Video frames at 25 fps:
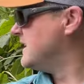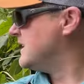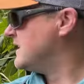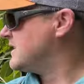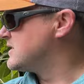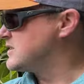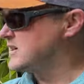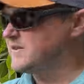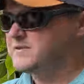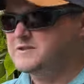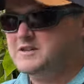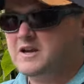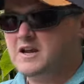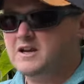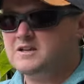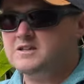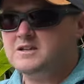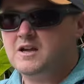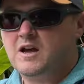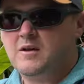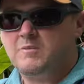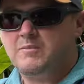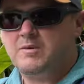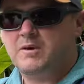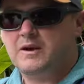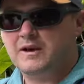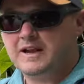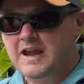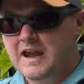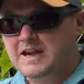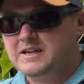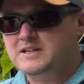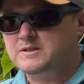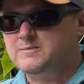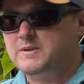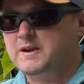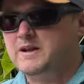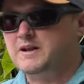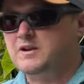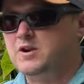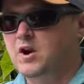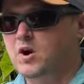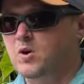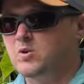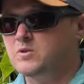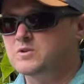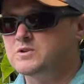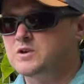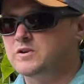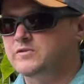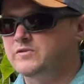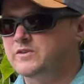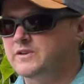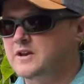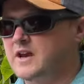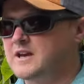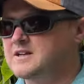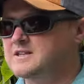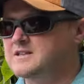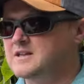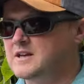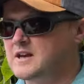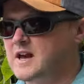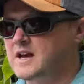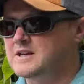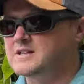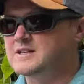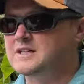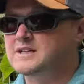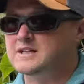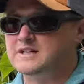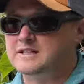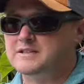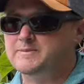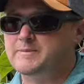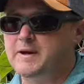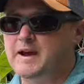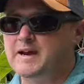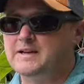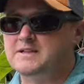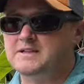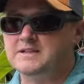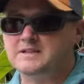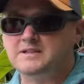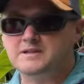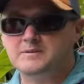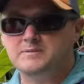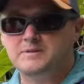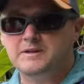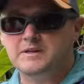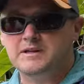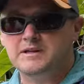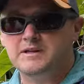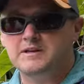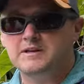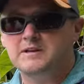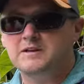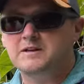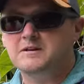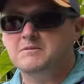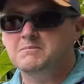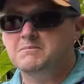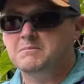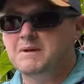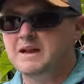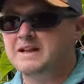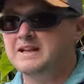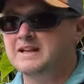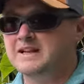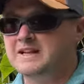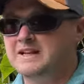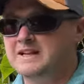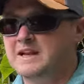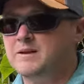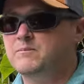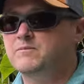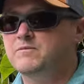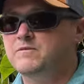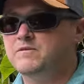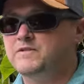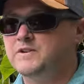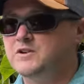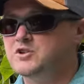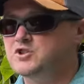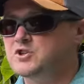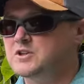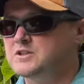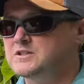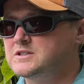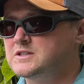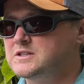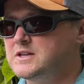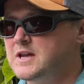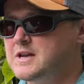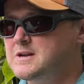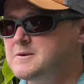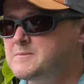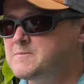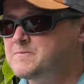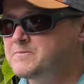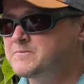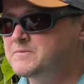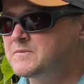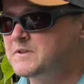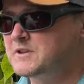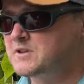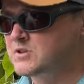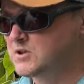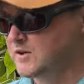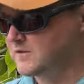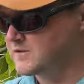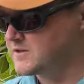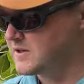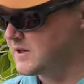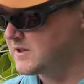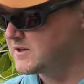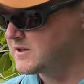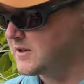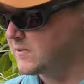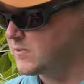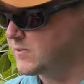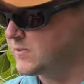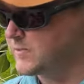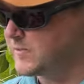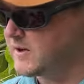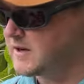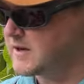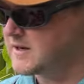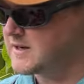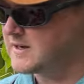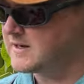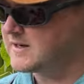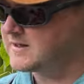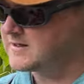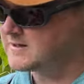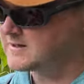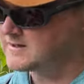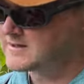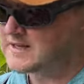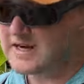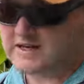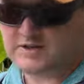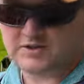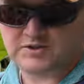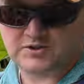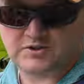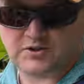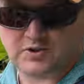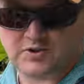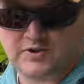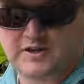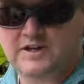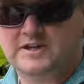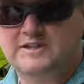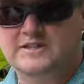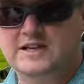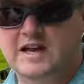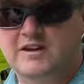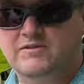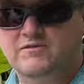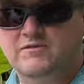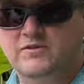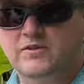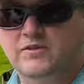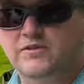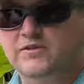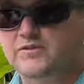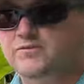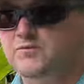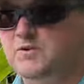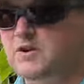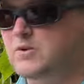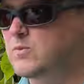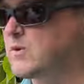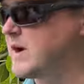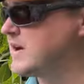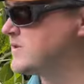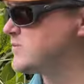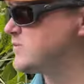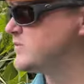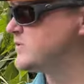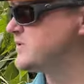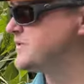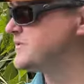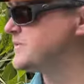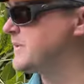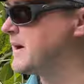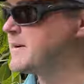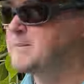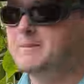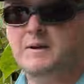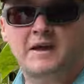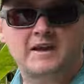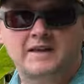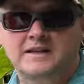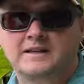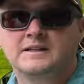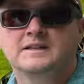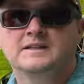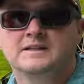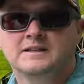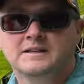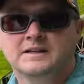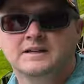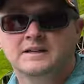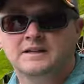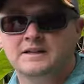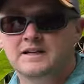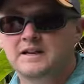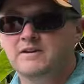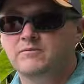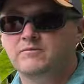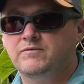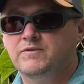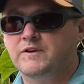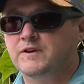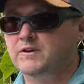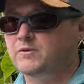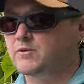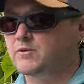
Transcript: So I've turned up, again it's been cold overnight, I did expect it to be mainly nymph fishing today. So I've turned up with my Sage Sense 10 foot 3 weight, which is my main nymphing